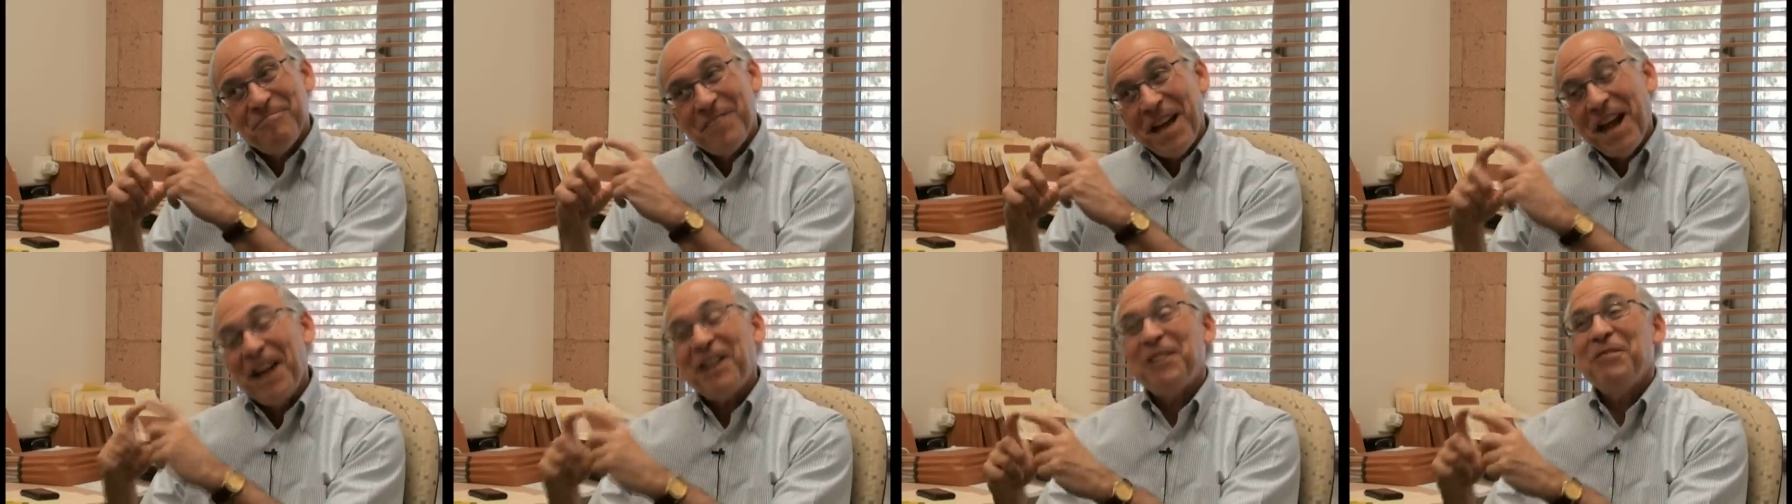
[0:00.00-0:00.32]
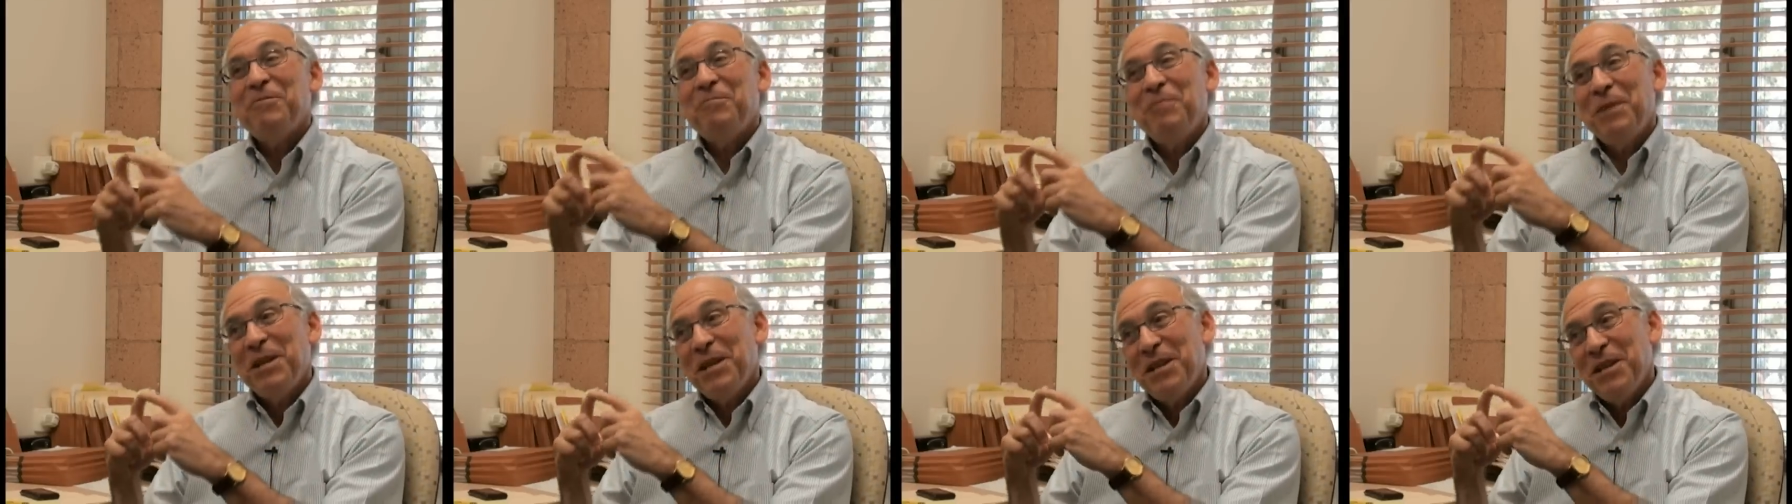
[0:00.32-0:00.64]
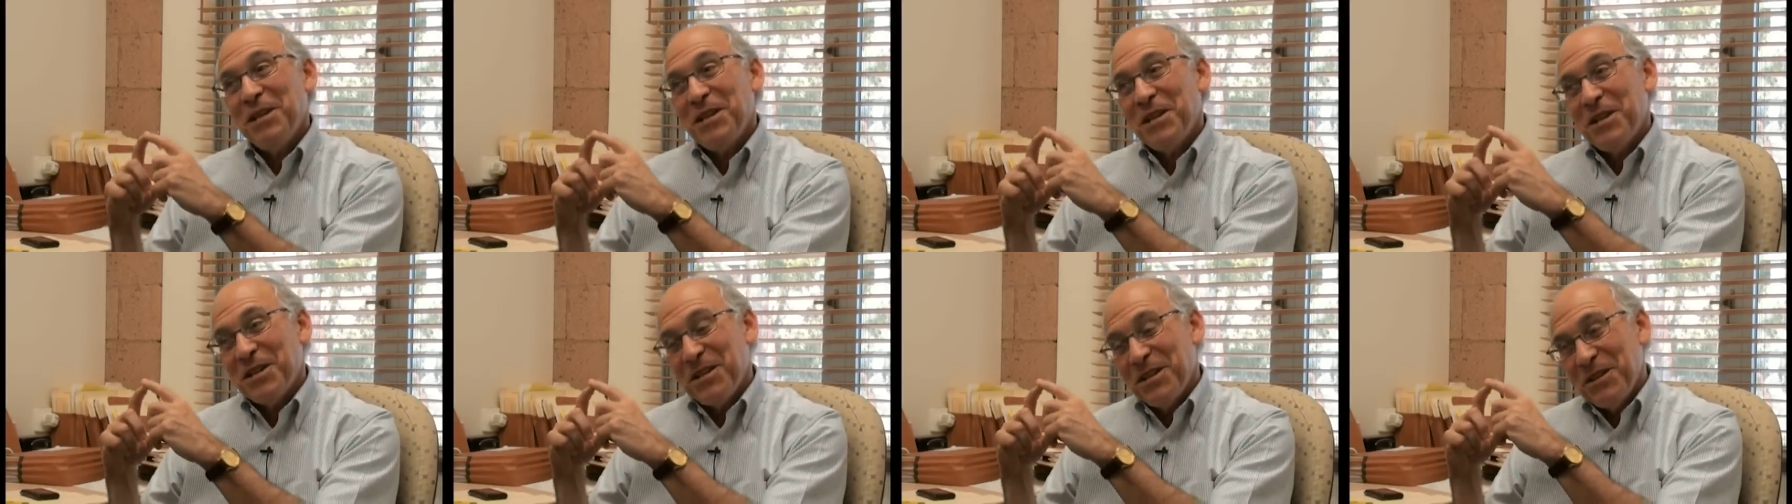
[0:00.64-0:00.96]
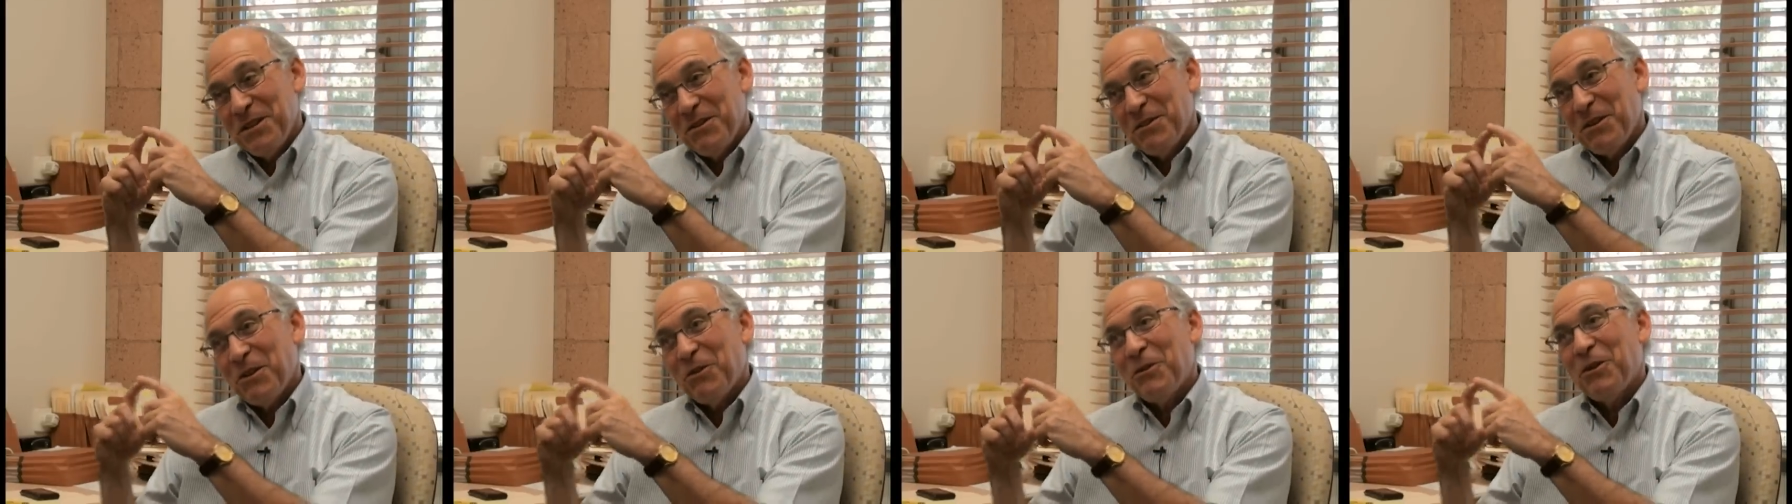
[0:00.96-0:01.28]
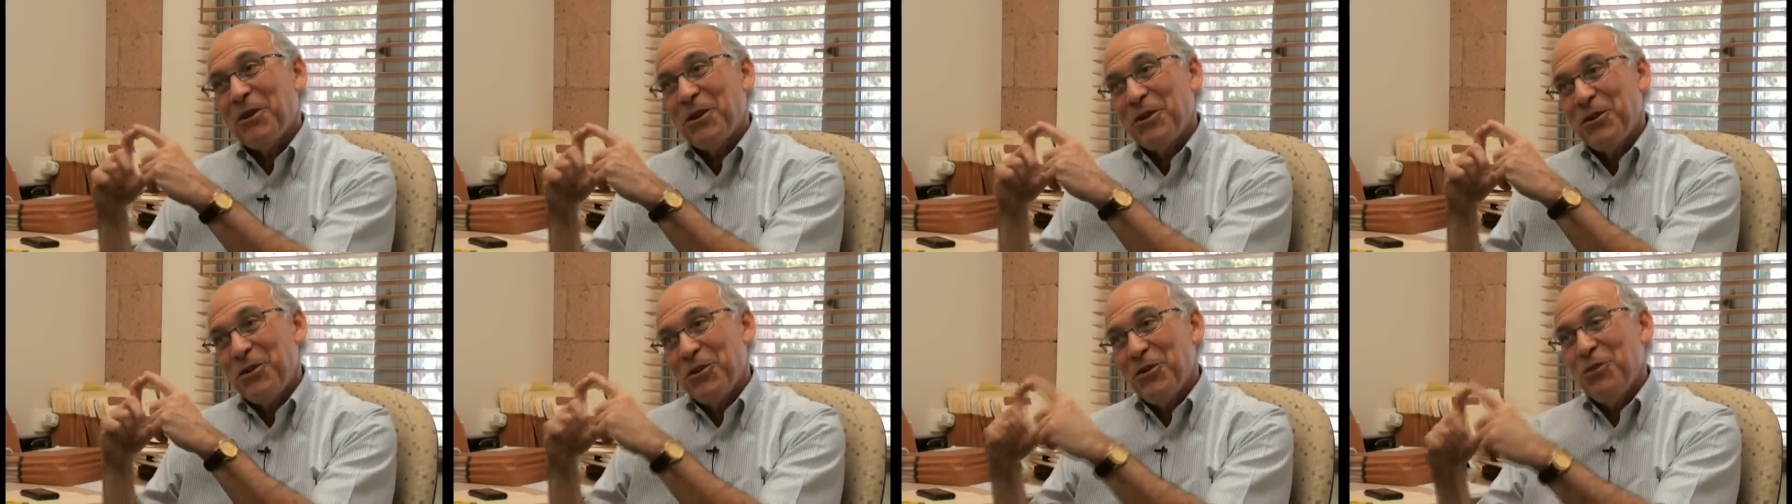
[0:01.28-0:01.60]
That could be, you
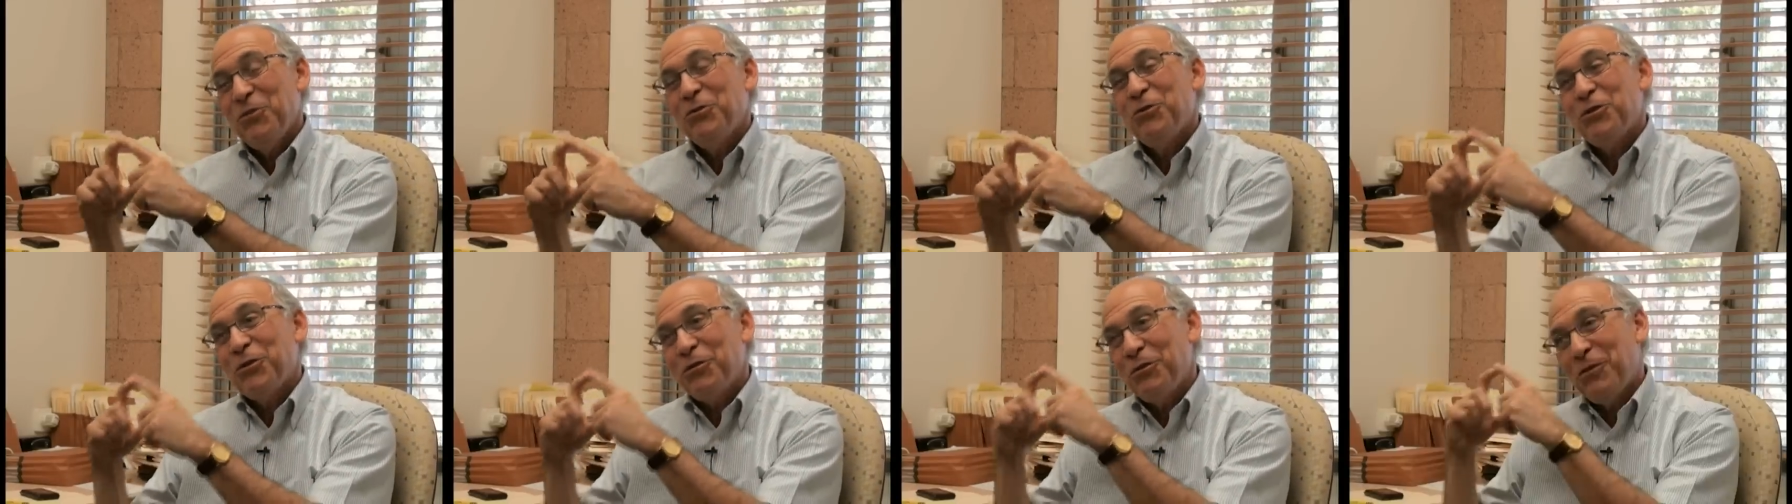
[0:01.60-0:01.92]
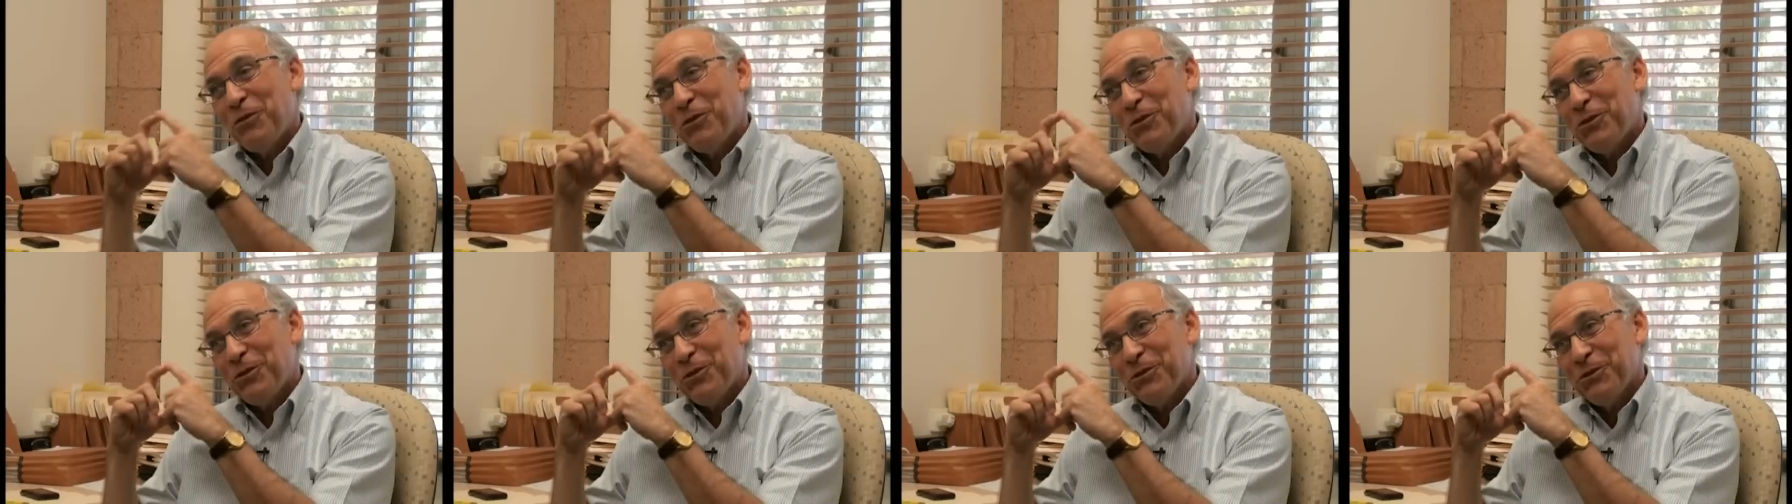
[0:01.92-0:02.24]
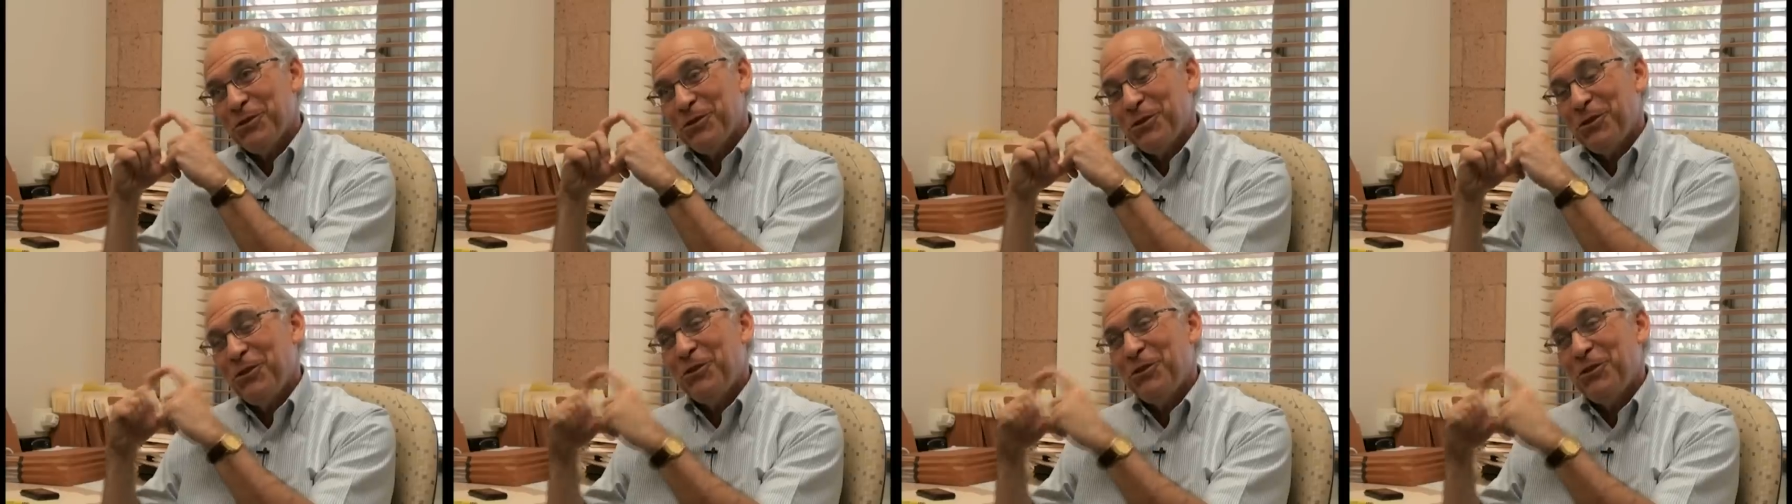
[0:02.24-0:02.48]
know, a useful